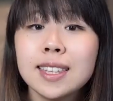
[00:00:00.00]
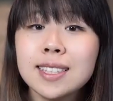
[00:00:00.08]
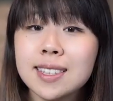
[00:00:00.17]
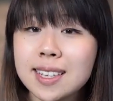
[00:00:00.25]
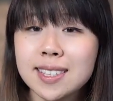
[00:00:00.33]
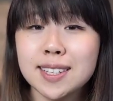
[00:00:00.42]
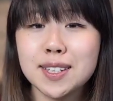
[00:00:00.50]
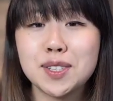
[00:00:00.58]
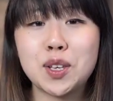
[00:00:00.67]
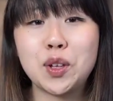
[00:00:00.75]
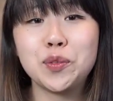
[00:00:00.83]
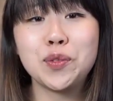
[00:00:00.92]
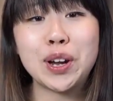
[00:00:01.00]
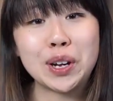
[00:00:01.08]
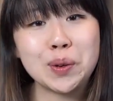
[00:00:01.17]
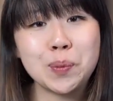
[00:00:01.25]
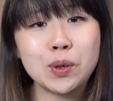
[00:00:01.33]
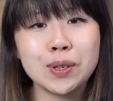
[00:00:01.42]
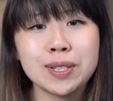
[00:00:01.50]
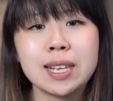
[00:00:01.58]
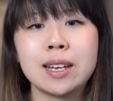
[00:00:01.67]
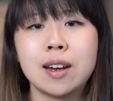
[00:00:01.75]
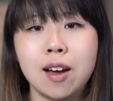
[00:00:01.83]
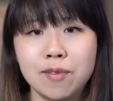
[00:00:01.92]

This lesson is called Variables and